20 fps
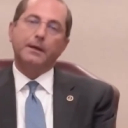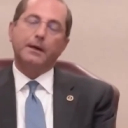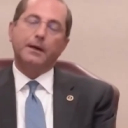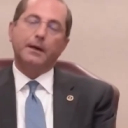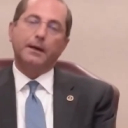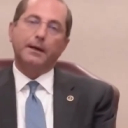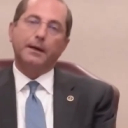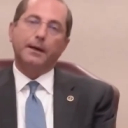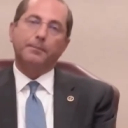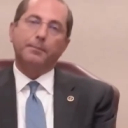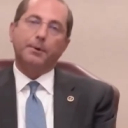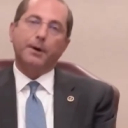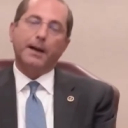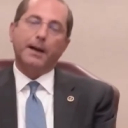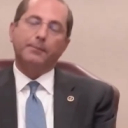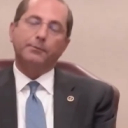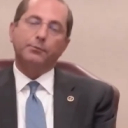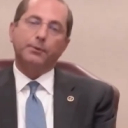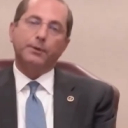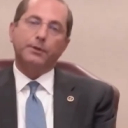and
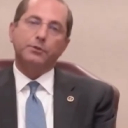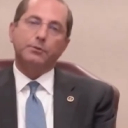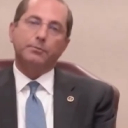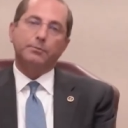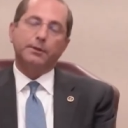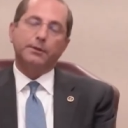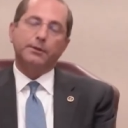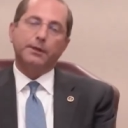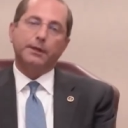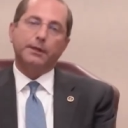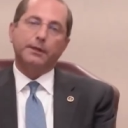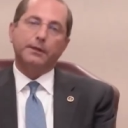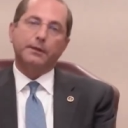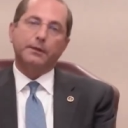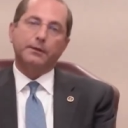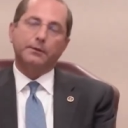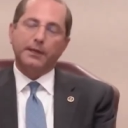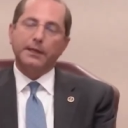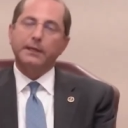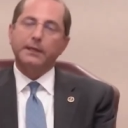perhaps we should be
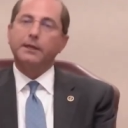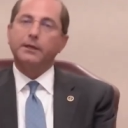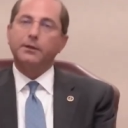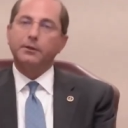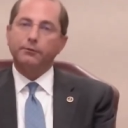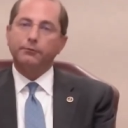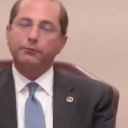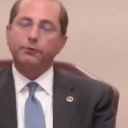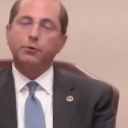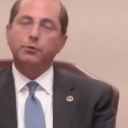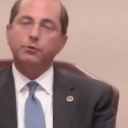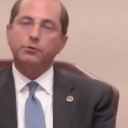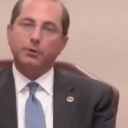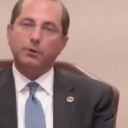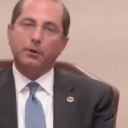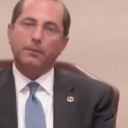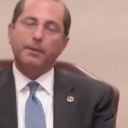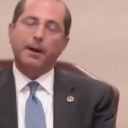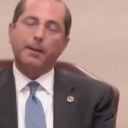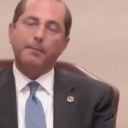thinking in the
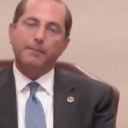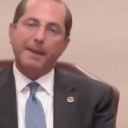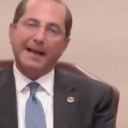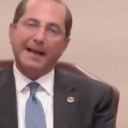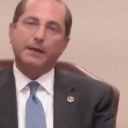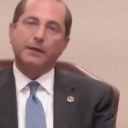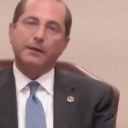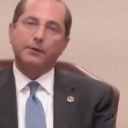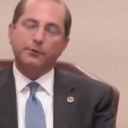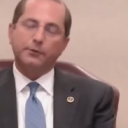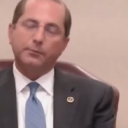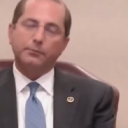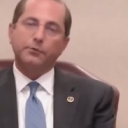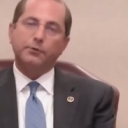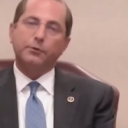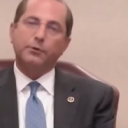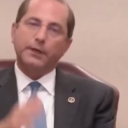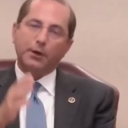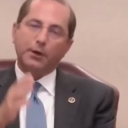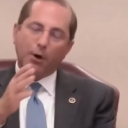future about mechanisms
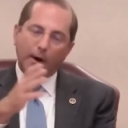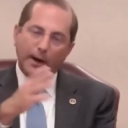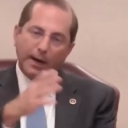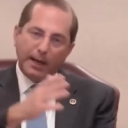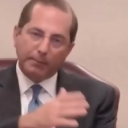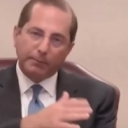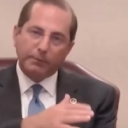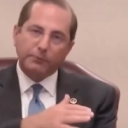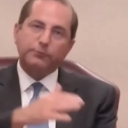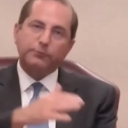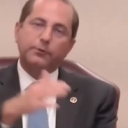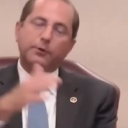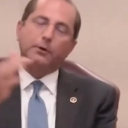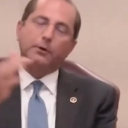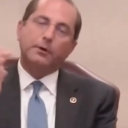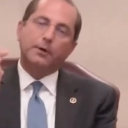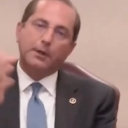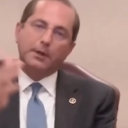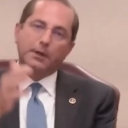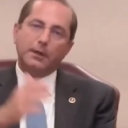in our
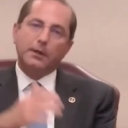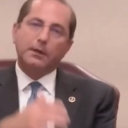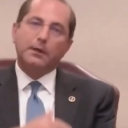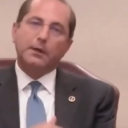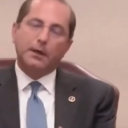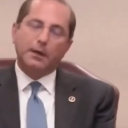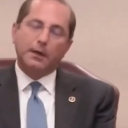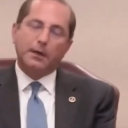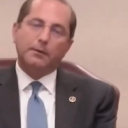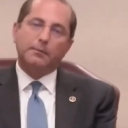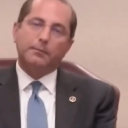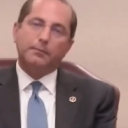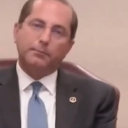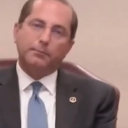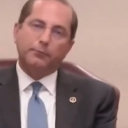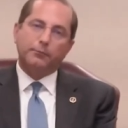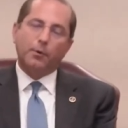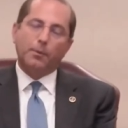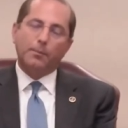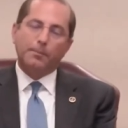hemisphere
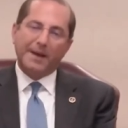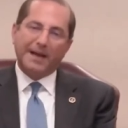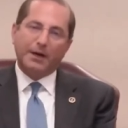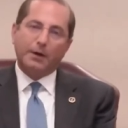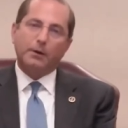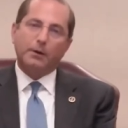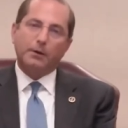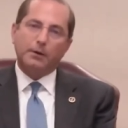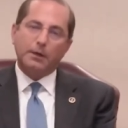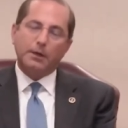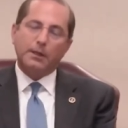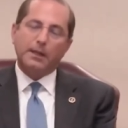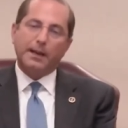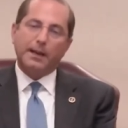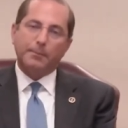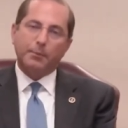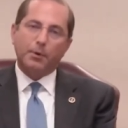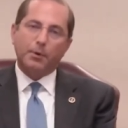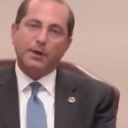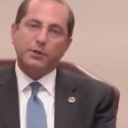for better
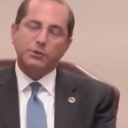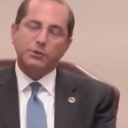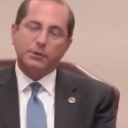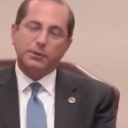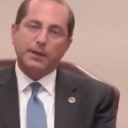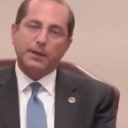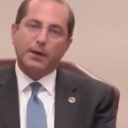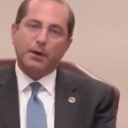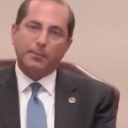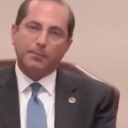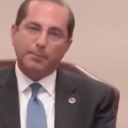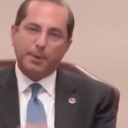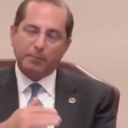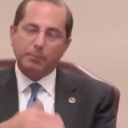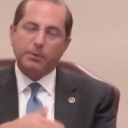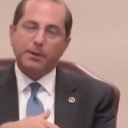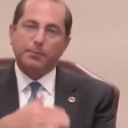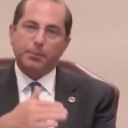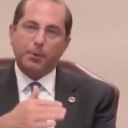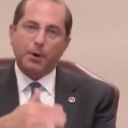collaboration there on
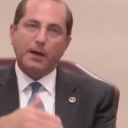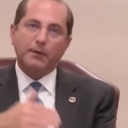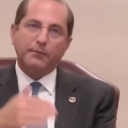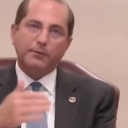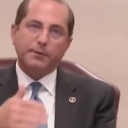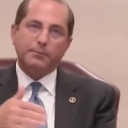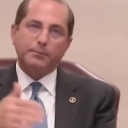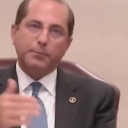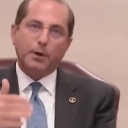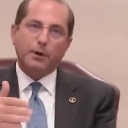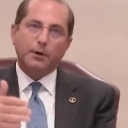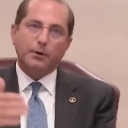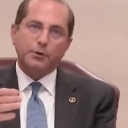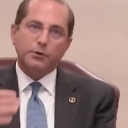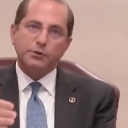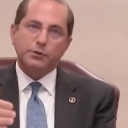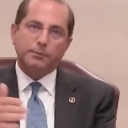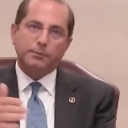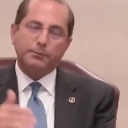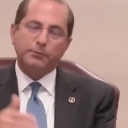public-private
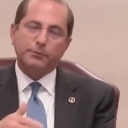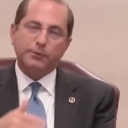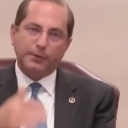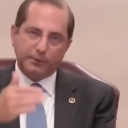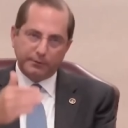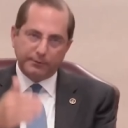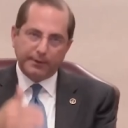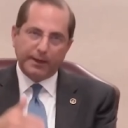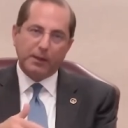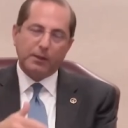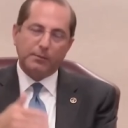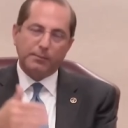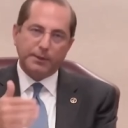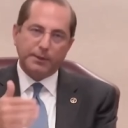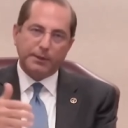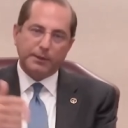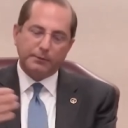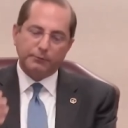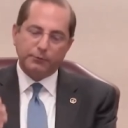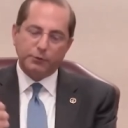partnerships and
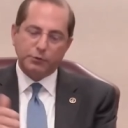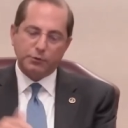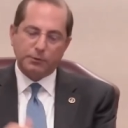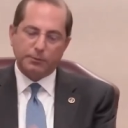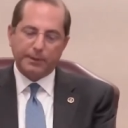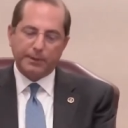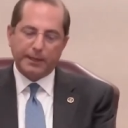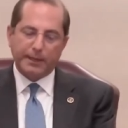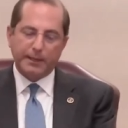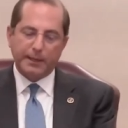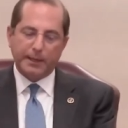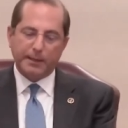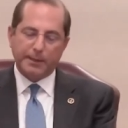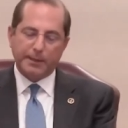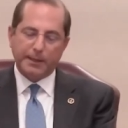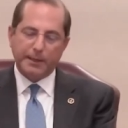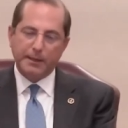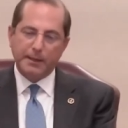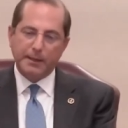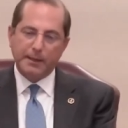development in a future
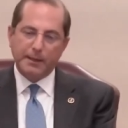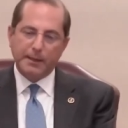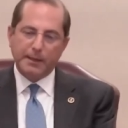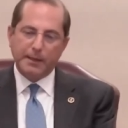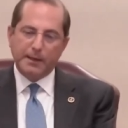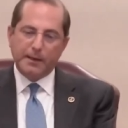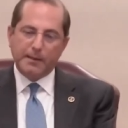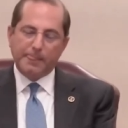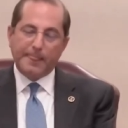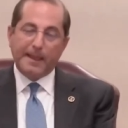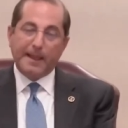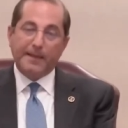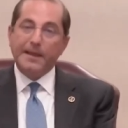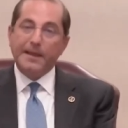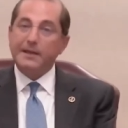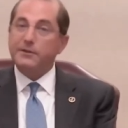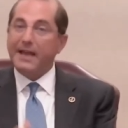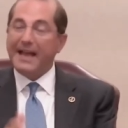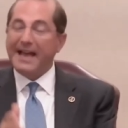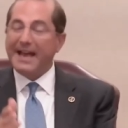pandemic. And
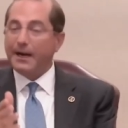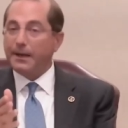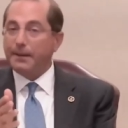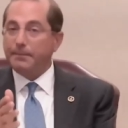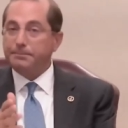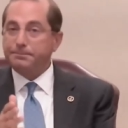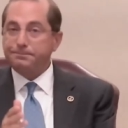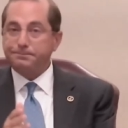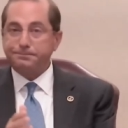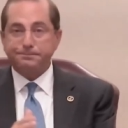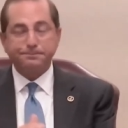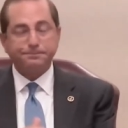then data.